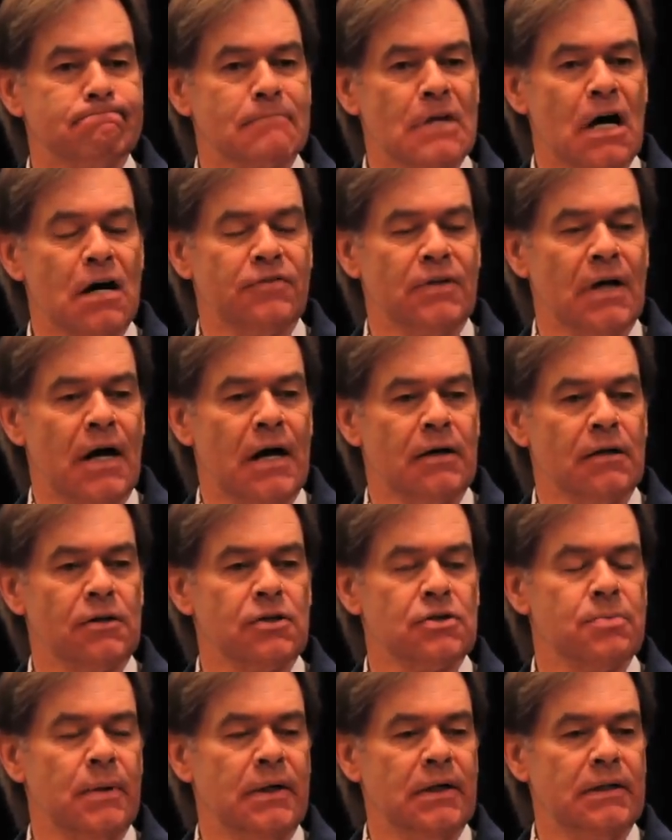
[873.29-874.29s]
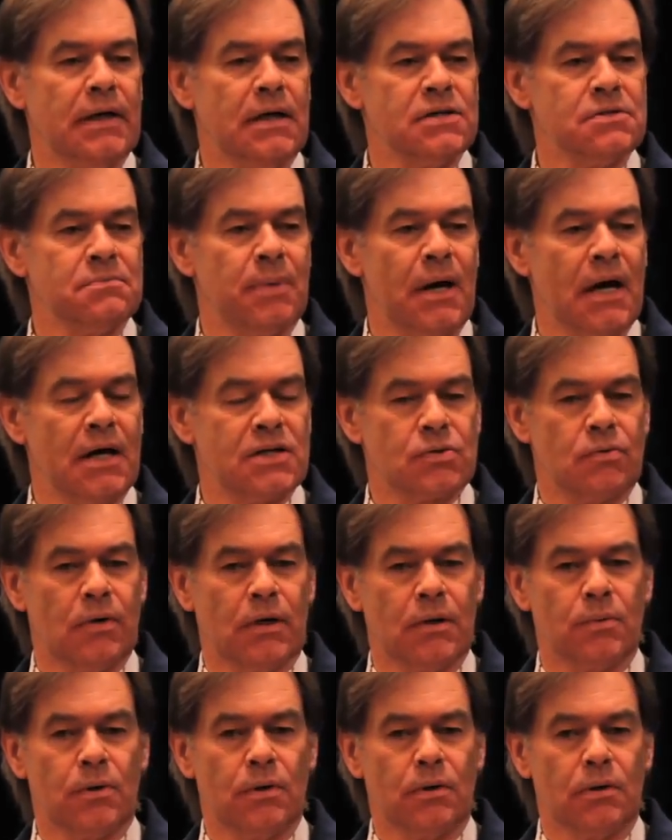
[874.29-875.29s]
of the 120,000 banks around
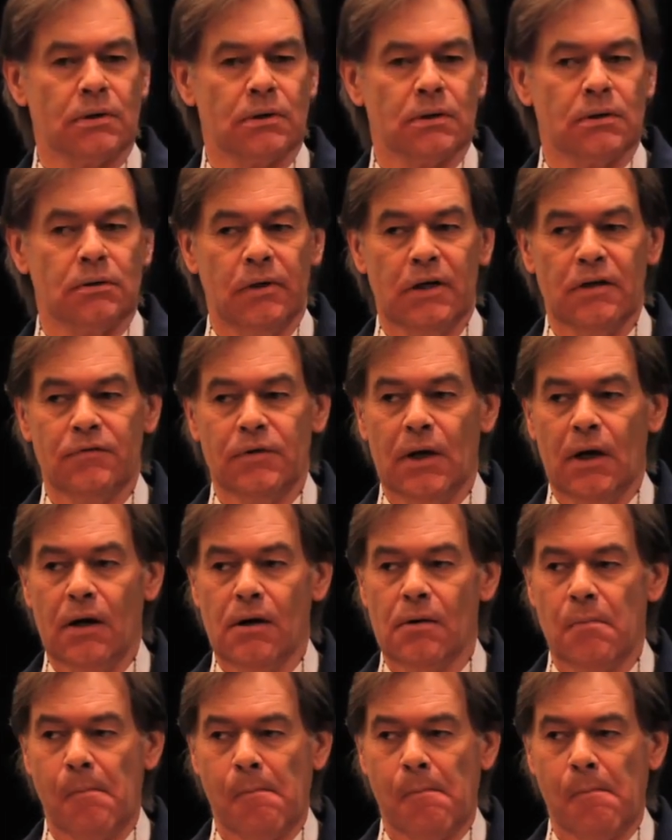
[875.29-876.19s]
the world? Do any of you know?